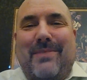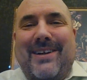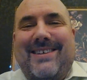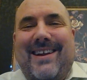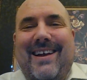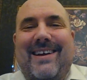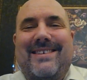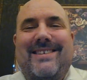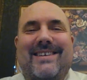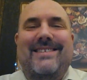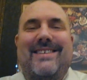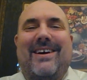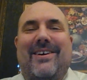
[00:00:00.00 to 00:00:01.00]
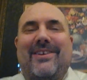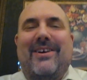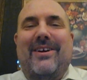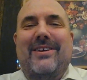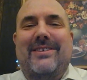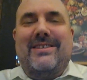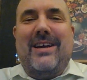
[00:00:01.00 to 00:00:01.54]
much less Azalea
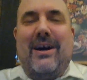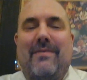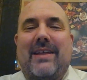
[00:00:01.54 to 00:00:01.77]
herself.